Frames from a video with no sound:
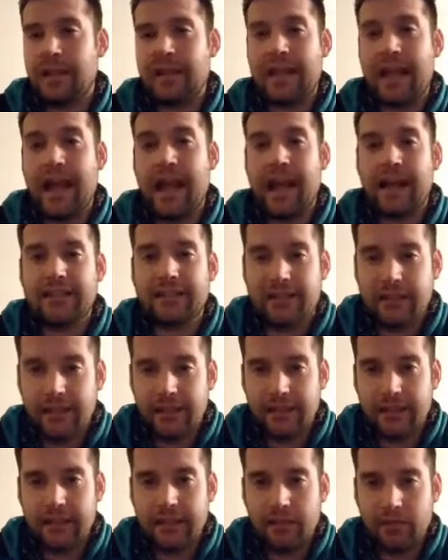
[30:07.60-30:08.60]

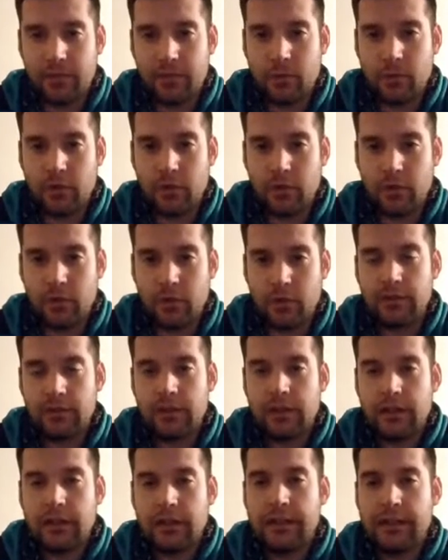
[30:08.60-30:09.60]
accent, if you will.
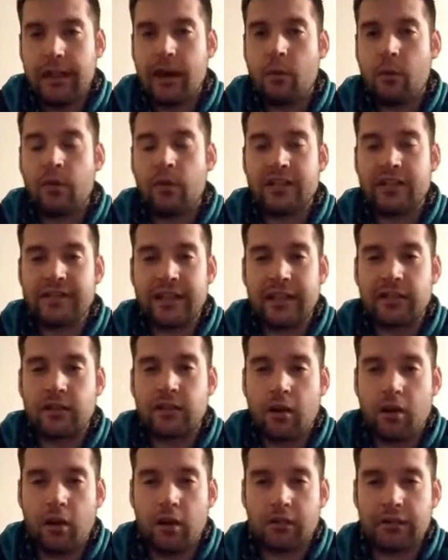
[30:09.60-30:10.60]
Now, when this thing
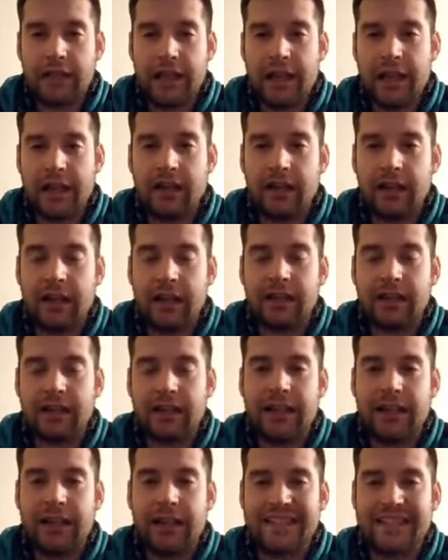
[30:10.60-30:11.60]
talked, it had a
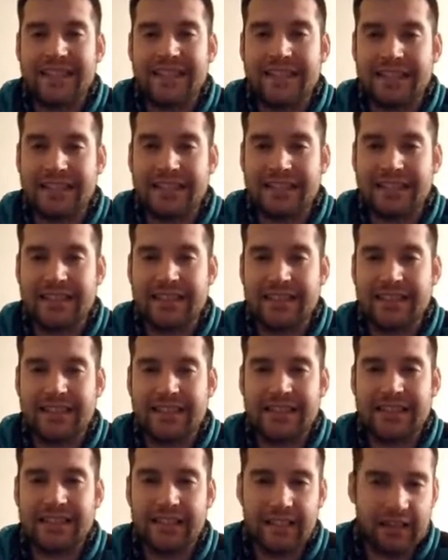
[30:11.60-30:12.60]
lot of,
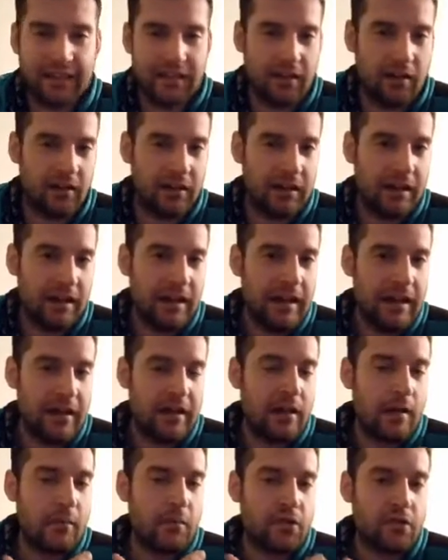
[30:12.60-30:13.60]

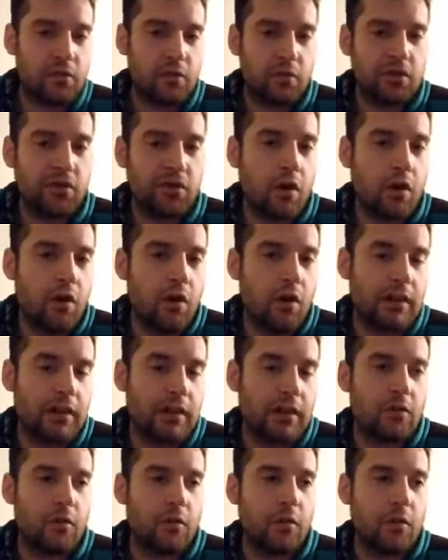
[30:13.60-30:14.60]
it almost was talking
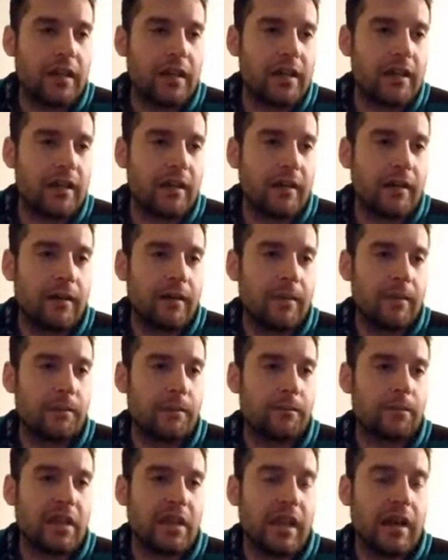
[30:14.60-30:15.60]
through a,
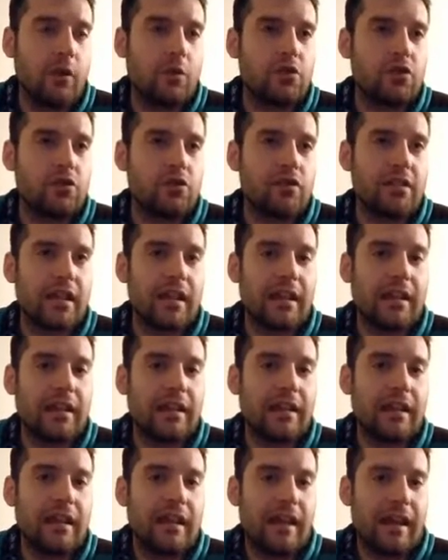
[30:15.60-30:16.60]
how would you
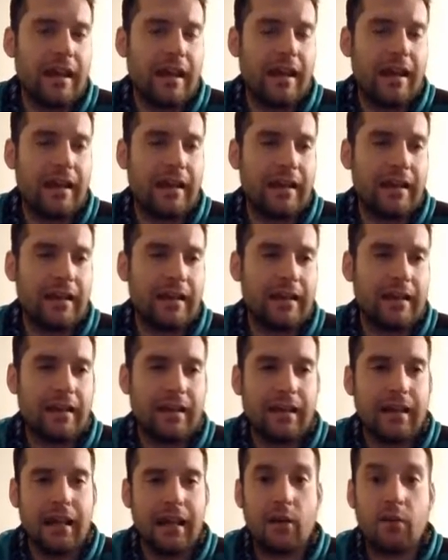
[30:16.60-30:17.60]
say, a
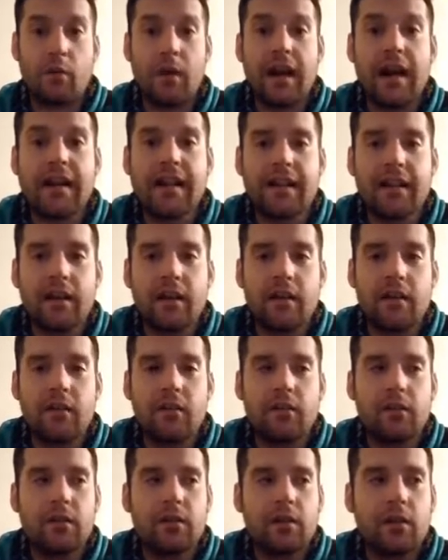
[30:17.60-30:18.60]
radio,
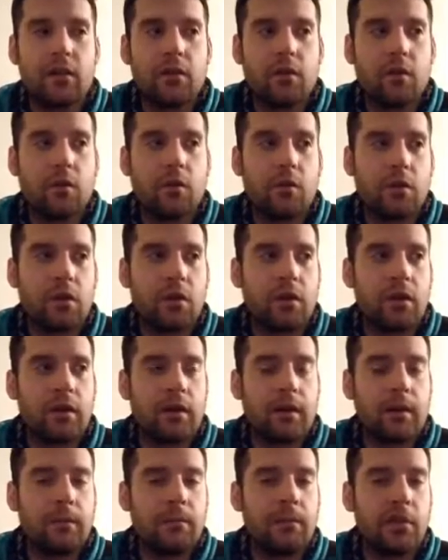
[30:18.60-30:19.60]

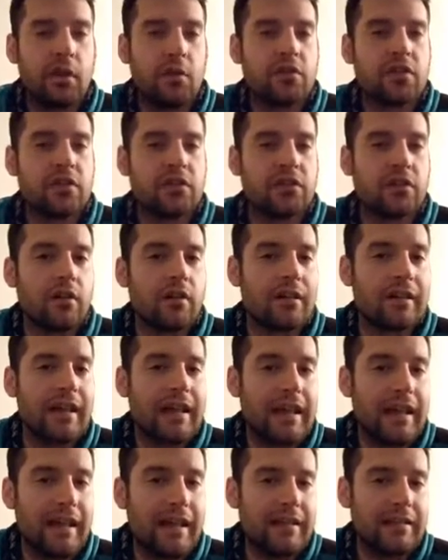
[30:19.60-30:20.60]
or there was a certain
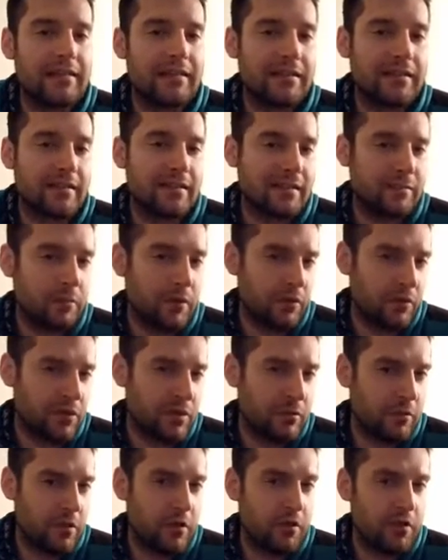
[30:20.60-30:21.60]
hiss when
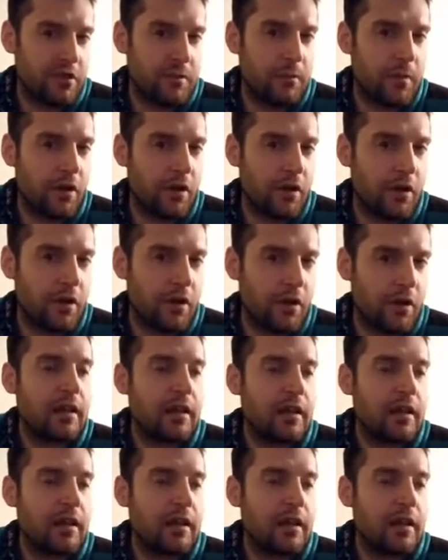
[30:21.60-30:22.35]
it spoke,